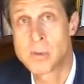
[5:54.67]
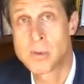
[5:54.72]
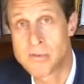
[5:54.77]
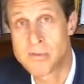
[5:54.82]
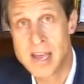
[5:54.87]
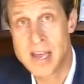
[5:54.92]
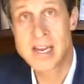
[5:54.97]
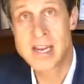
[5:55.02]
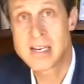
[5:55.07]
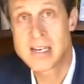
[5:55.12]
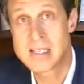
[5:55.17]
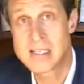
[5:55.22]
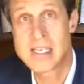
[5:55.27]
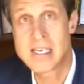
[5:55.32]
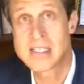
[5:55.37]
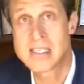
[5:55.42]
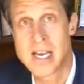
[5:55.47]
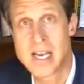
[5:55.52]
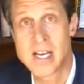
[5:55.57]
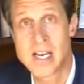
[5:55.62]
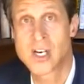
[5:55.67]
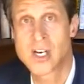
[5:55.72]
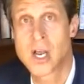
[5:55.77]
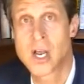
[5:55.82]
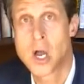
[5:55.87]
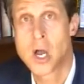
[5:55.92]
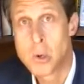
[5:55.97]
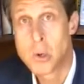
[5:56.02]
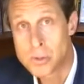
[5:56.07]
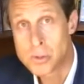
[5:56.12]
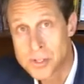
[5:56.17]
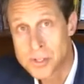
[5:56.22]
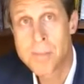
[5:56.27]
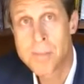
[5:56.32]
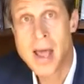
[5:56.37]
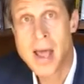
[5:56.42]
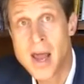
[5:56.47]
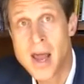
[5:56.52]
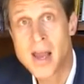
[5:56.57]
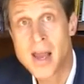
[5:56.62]
preventing disease and aging will
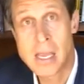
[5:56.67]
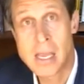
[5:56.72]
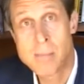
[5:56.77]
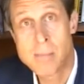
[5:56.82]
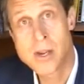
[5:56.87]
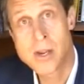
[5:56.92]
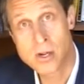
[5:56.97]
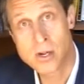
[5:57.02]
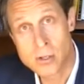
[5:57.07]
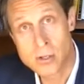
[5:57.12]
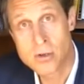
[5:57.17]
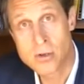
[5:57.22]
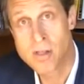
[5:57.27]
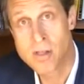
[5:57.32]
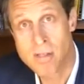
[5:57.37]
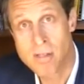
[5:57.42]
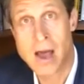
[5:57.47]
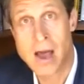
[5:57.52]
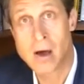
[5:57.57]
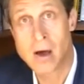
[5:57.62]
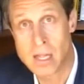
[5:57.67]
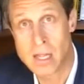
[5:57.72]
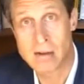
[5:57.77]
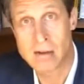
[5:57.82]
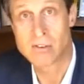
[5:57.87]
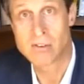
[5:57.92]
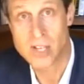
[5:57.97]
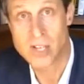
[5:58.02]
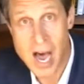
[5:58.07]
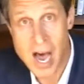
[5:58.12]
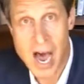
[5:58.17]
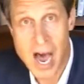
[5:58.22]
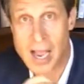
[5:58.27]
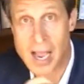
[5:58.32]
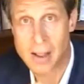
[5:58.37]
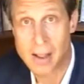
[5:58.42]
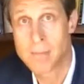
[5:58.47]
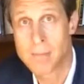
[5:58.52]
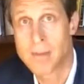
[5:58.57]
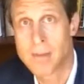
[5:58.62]
depend on keeping your glutathione levels high.